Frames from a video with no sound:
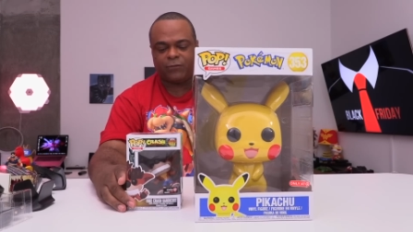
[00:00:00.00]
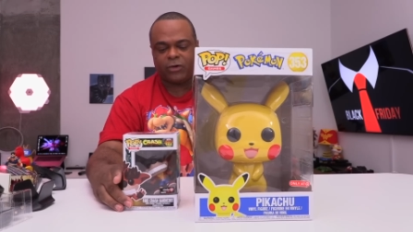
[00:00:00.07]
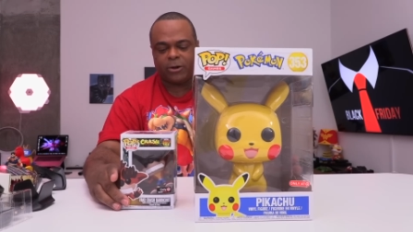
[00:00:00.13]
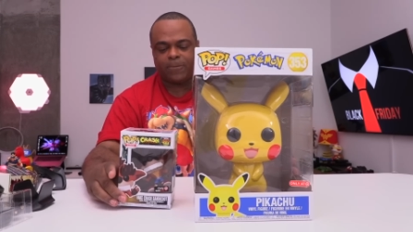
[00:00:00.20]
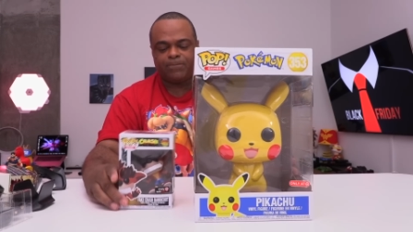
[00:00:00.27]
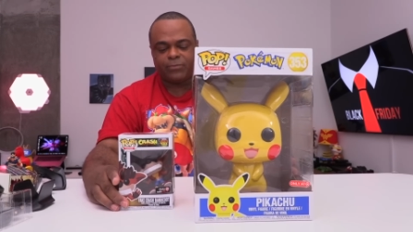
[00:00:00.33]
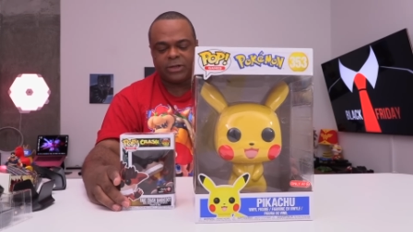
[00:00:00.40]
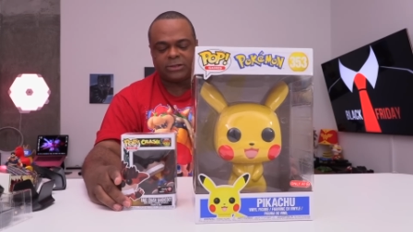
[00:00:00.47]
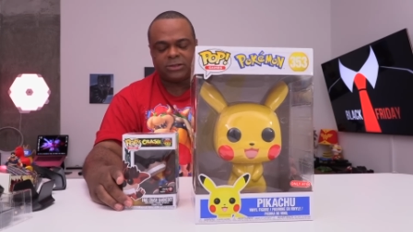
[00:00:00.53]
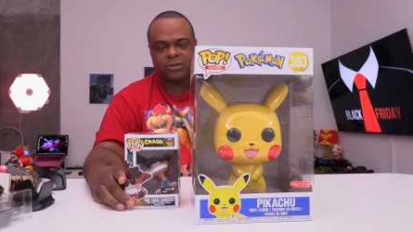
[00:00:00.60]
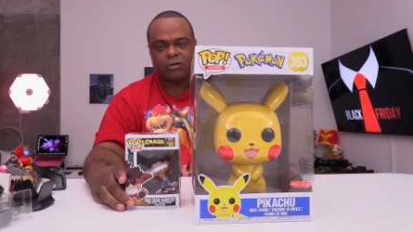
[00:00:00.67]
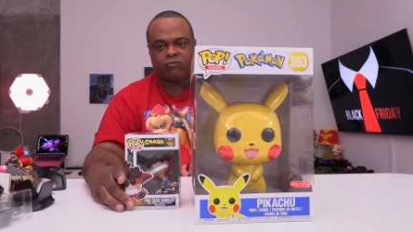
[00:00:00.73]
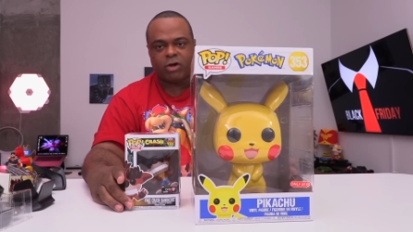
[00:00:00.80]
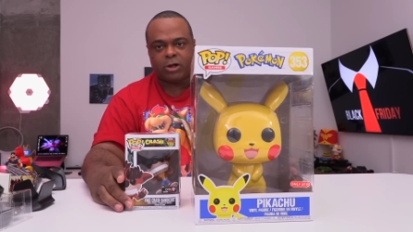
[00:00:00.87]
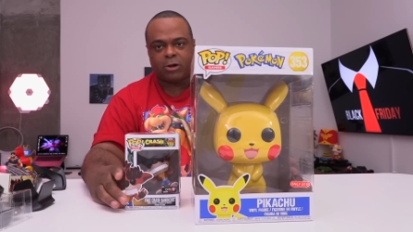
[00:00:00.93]
here. This is
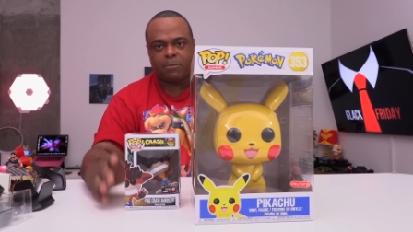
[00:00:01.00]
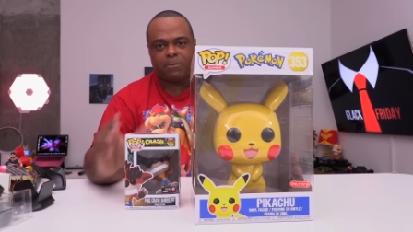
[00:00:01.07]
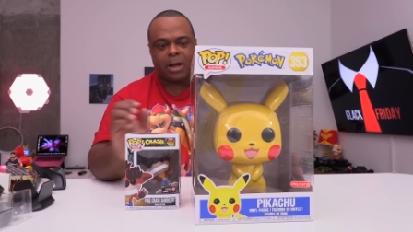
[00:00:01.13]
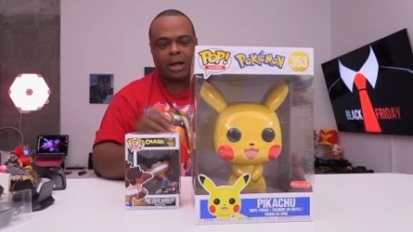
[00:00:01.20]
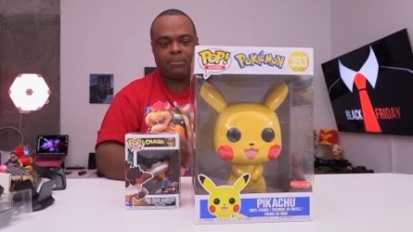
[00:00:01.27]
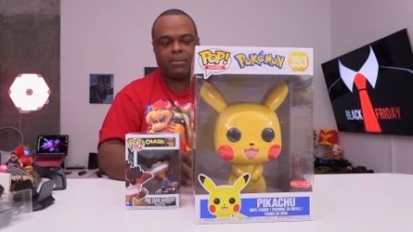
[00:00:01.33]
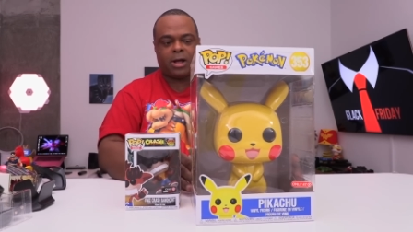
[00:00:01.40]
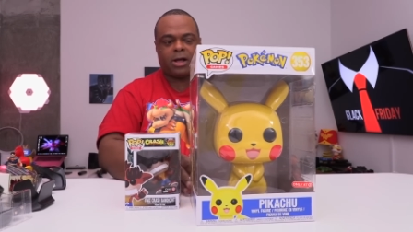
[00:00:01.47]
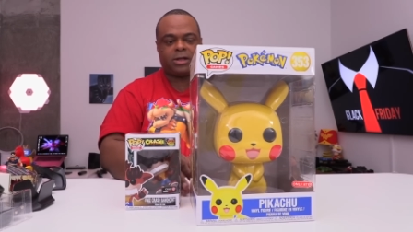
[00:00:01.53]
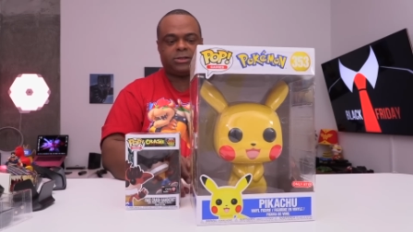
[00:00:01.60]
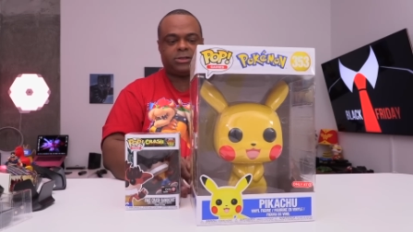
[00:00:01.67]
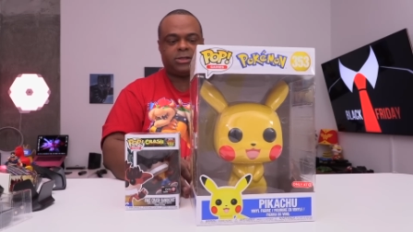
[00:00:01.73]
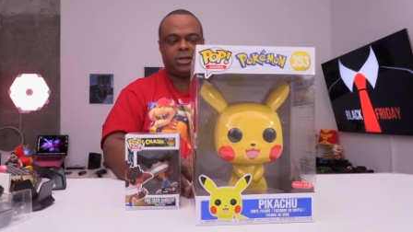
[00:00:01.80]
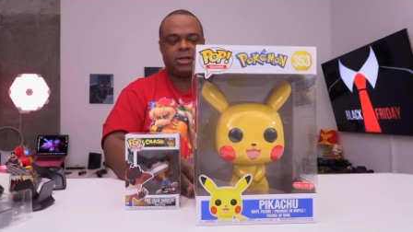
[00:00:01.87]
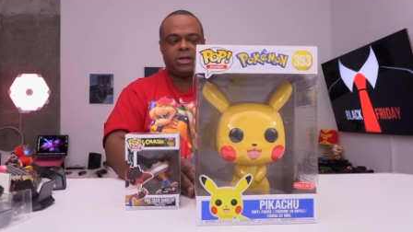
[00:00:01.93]
a regular pop box.